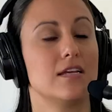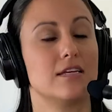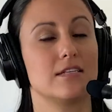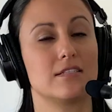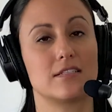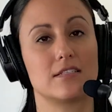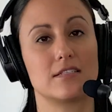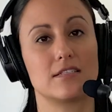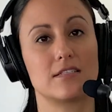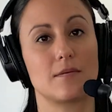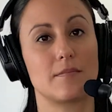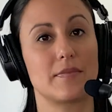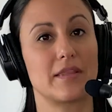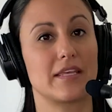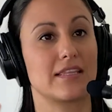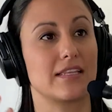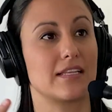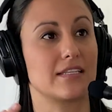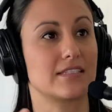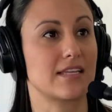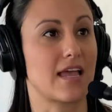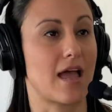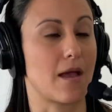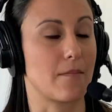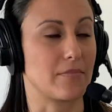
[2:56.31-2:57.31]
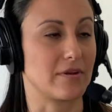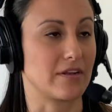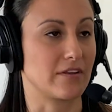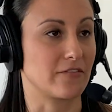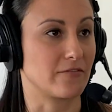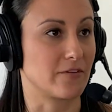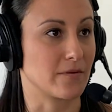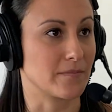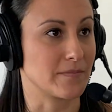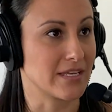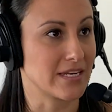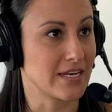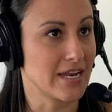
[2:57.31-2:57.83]
is it something that's happening
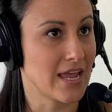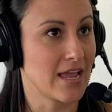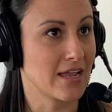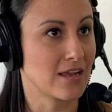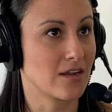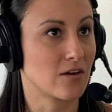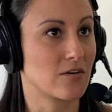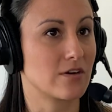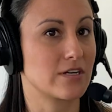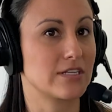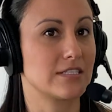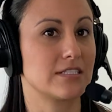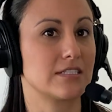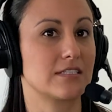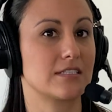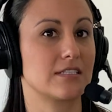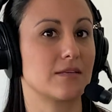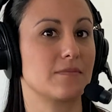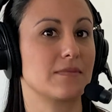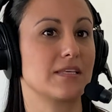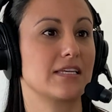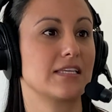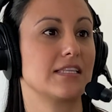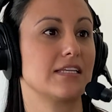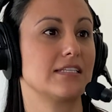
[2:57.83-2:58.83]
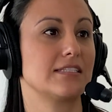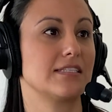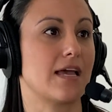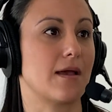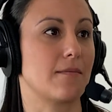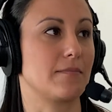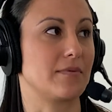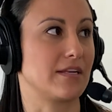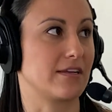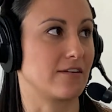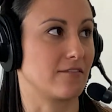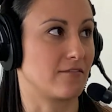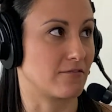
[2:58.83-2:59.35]
from the neck or is it something that's
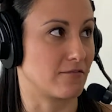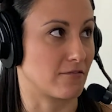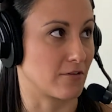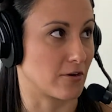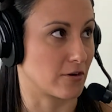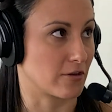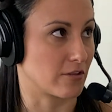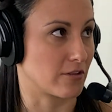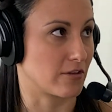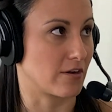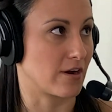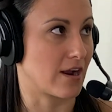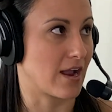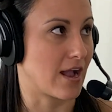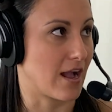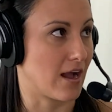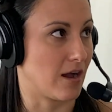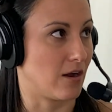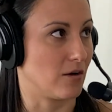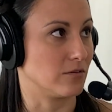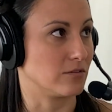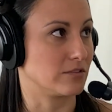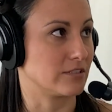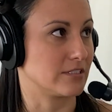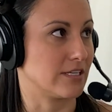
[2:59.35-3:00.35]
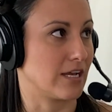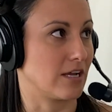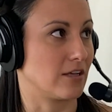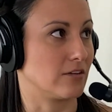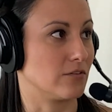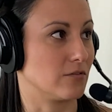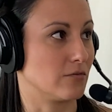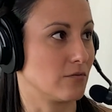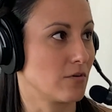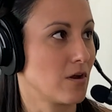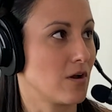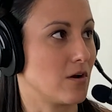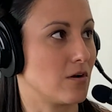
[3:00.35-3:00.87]
happening further out down
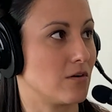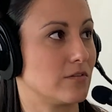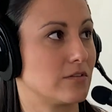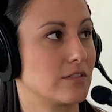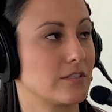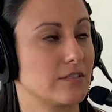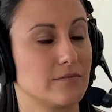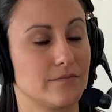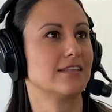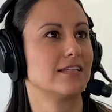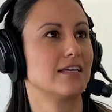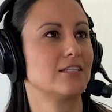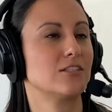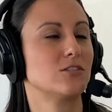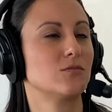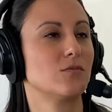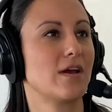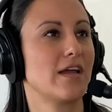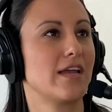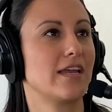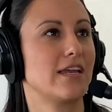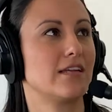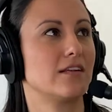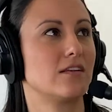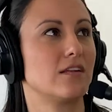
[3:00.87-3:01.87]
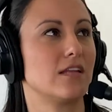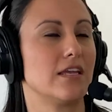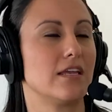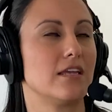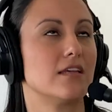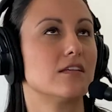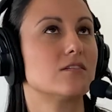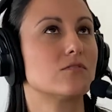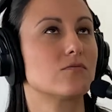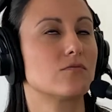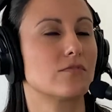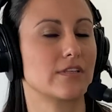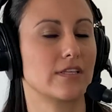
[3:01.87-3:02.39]
the road? And that's why it
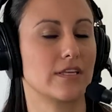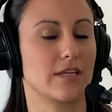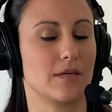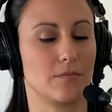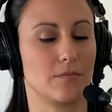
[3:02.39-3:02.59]
is really